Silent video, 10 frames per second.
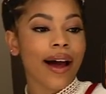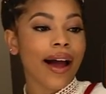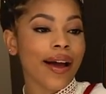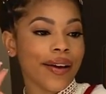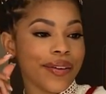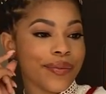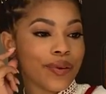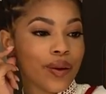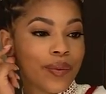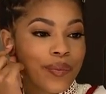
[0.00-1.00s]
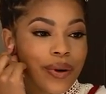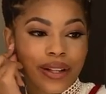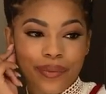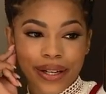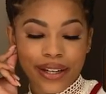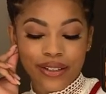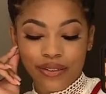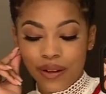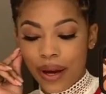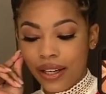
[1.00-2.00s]
have bothered my ears
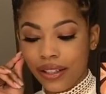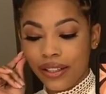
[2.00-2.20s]
really badly.